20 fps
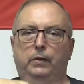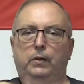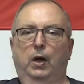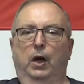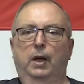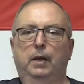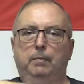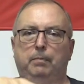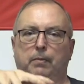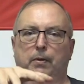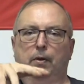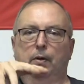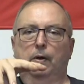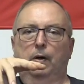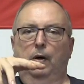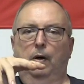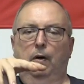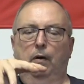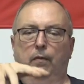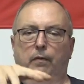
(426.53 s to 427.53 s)
type
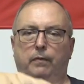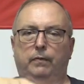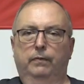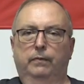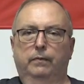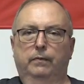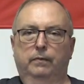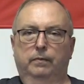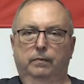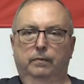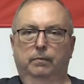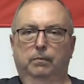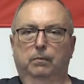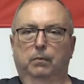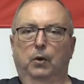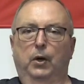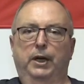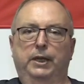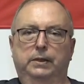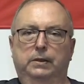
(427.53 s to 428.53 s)
of
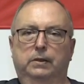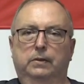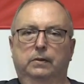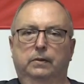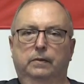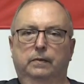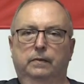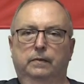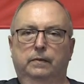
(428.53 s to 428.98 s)
brace.